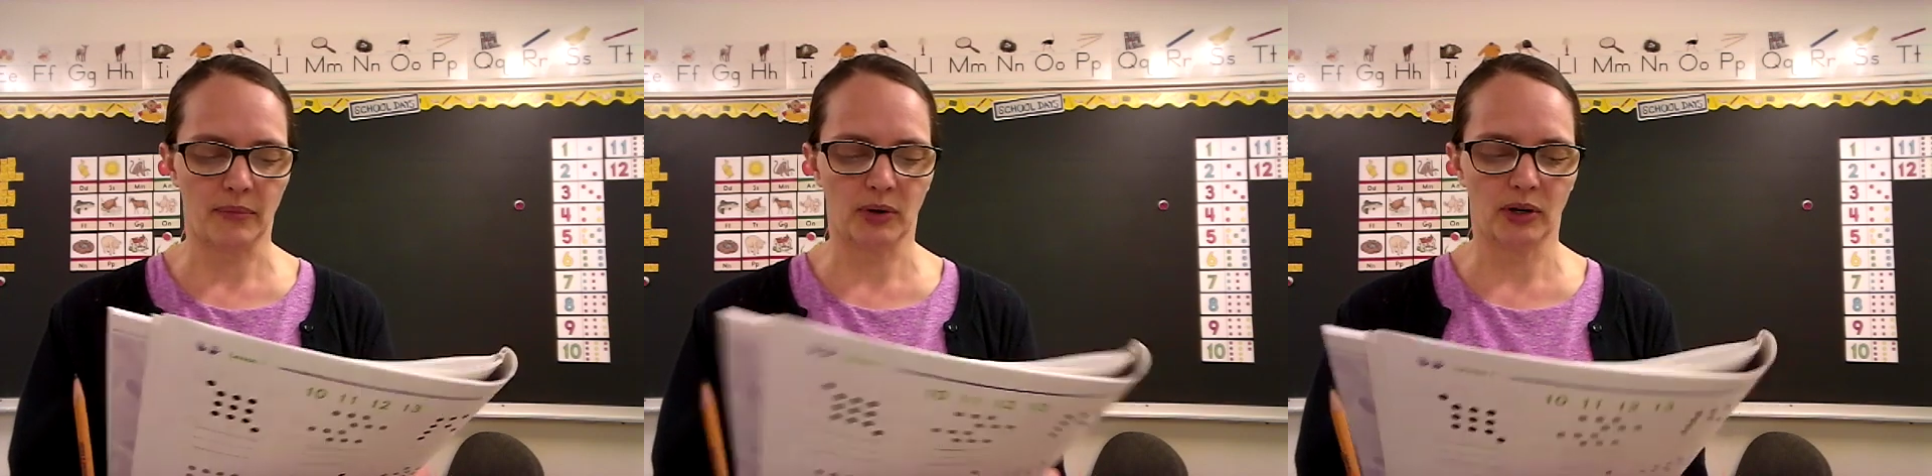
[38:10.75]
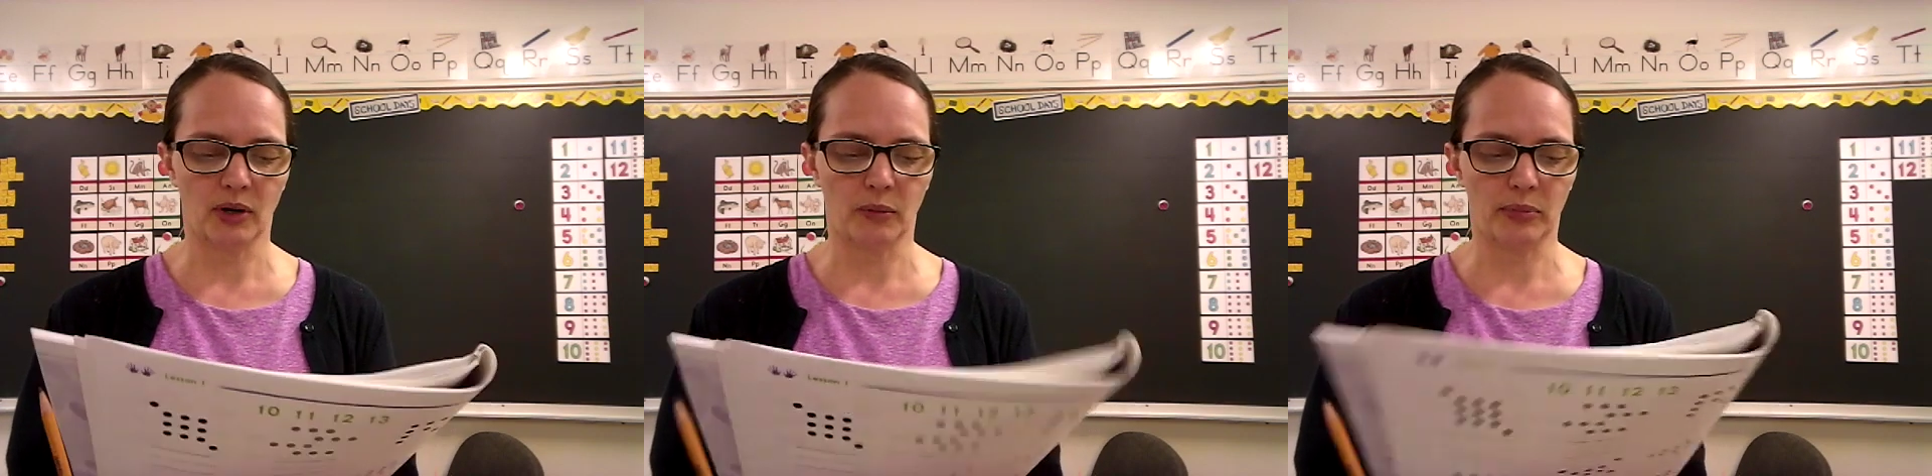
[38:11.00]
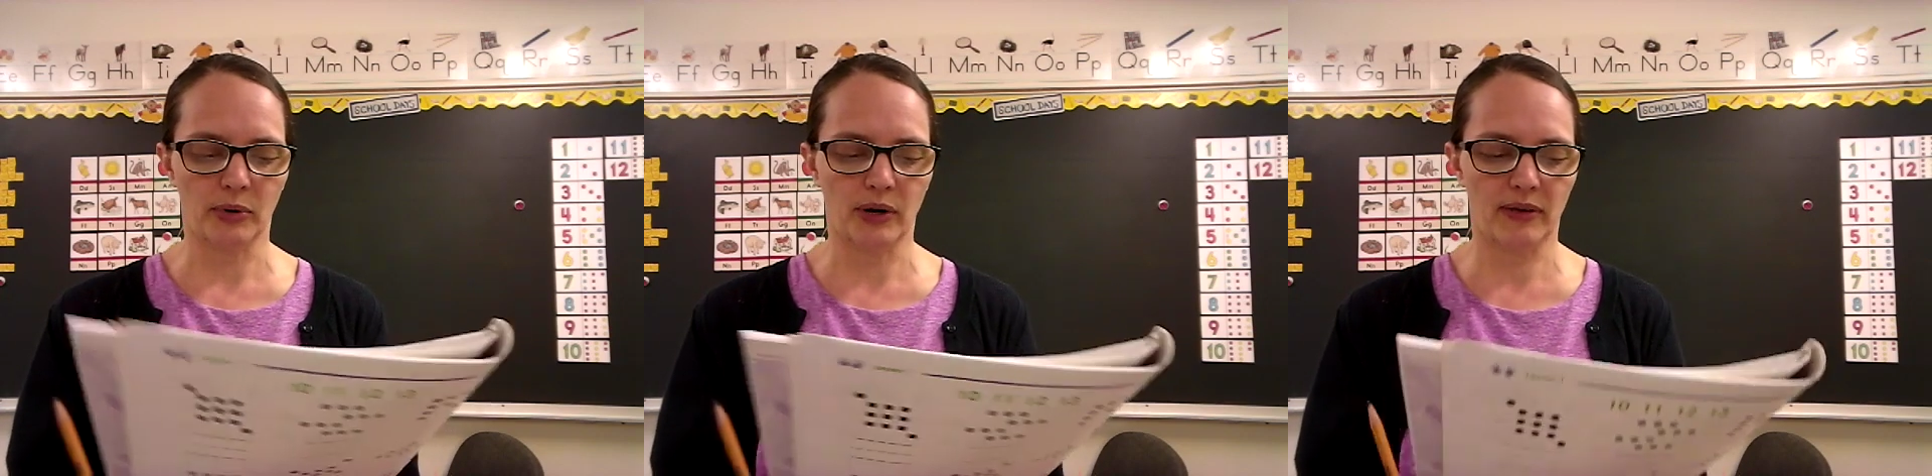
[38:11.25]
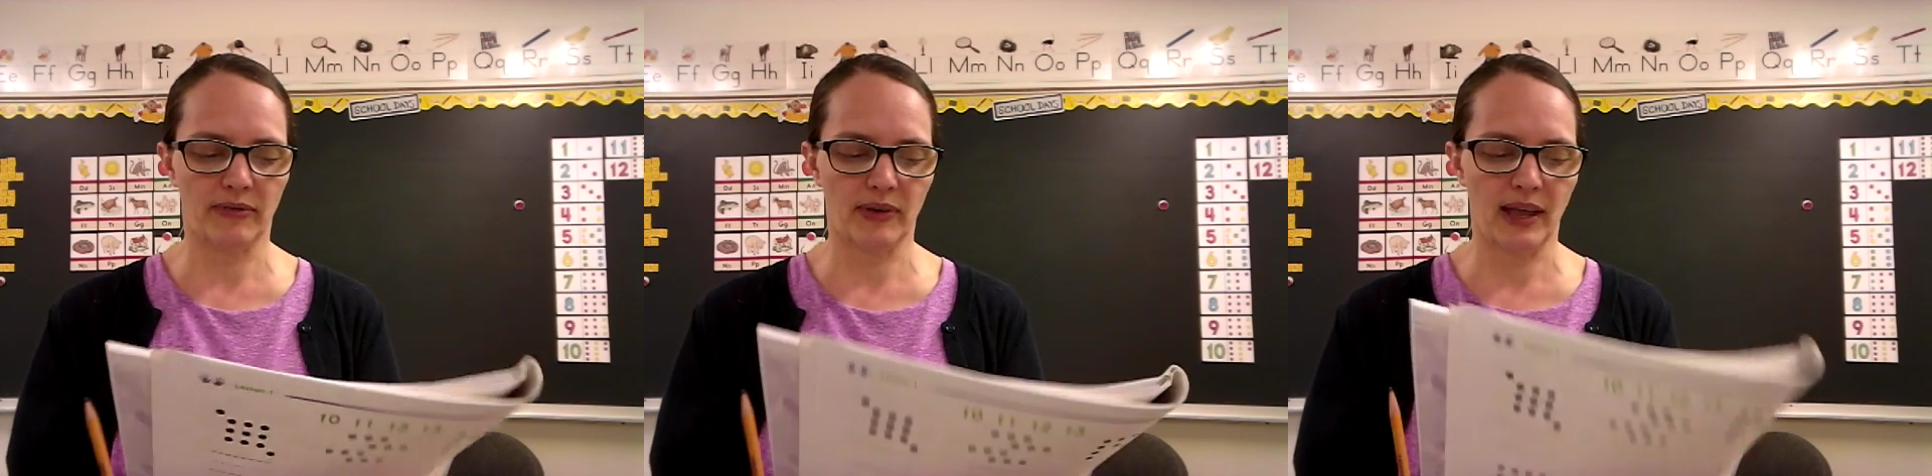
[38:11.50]
gonna go
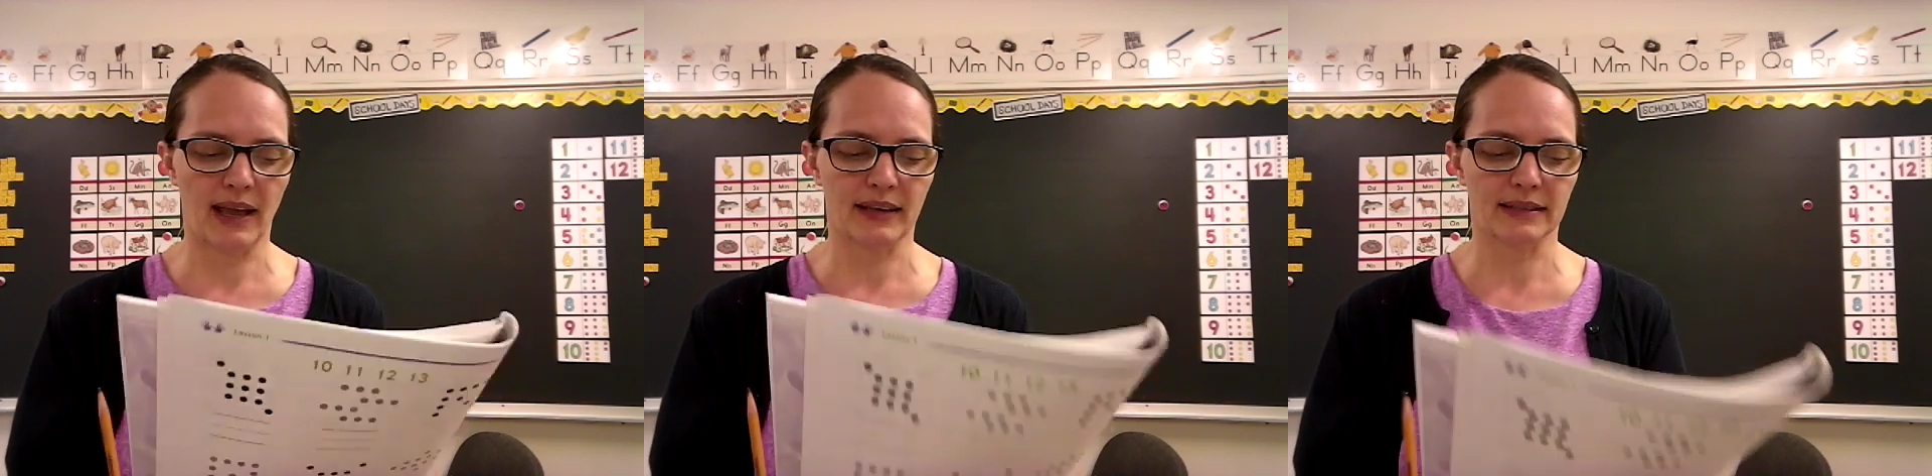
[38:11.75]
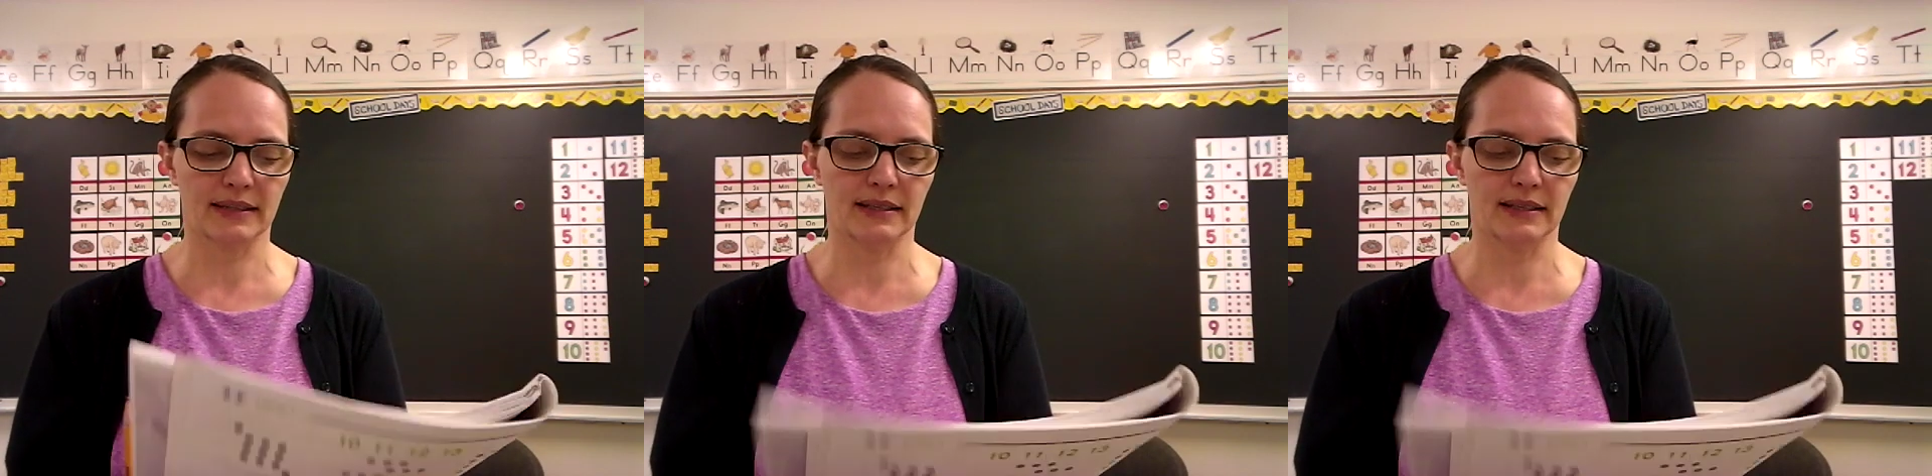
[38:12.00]
pretty fast.